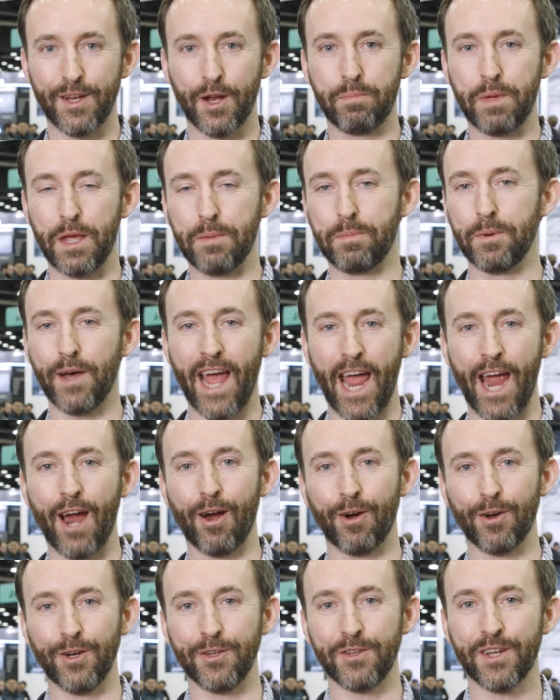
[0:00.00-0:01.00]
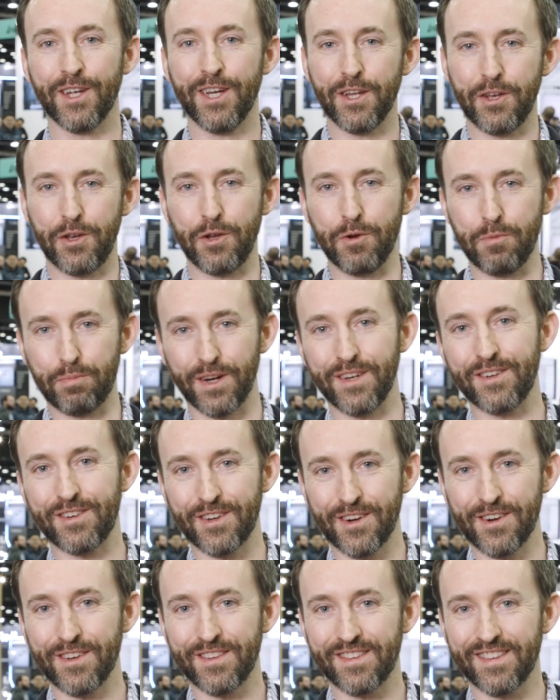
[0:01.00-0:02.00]
People herald new
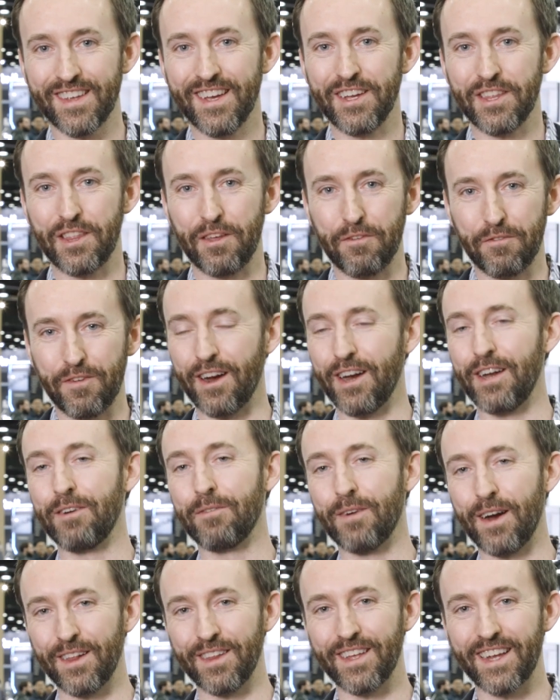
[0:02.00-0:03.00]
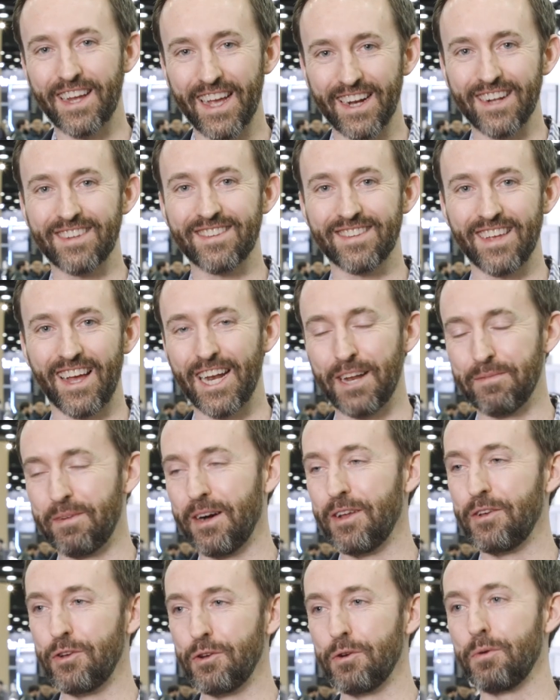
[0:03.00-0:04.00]
printers. They very rarely get excited
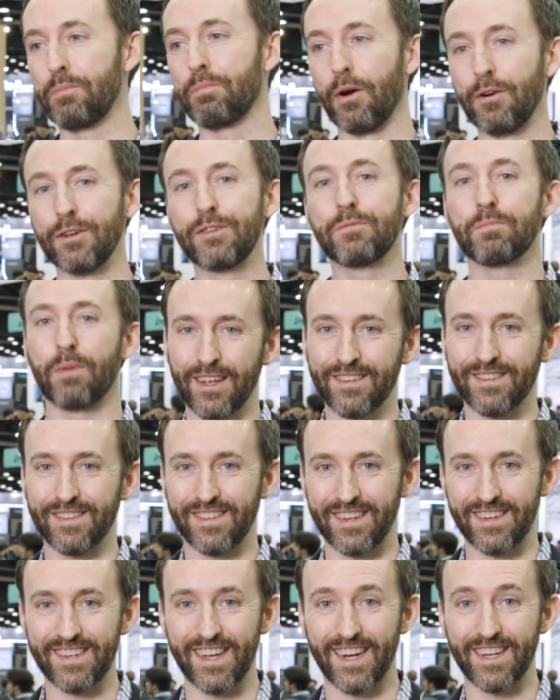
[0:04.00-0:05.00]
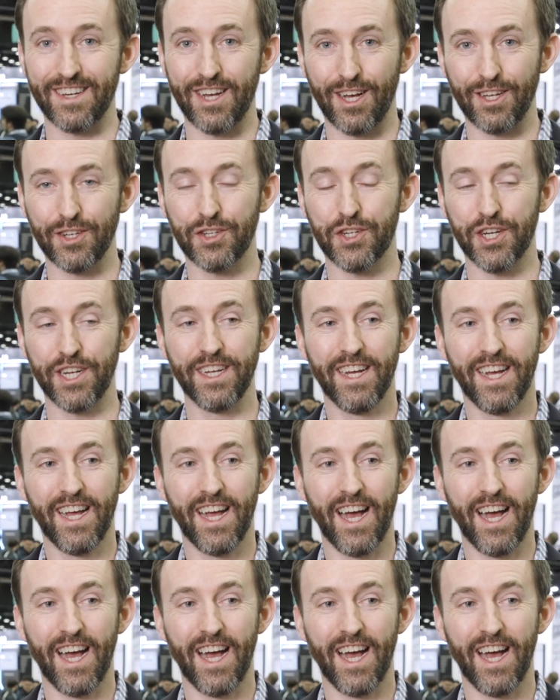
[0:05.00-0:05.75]
about new post-processing technology.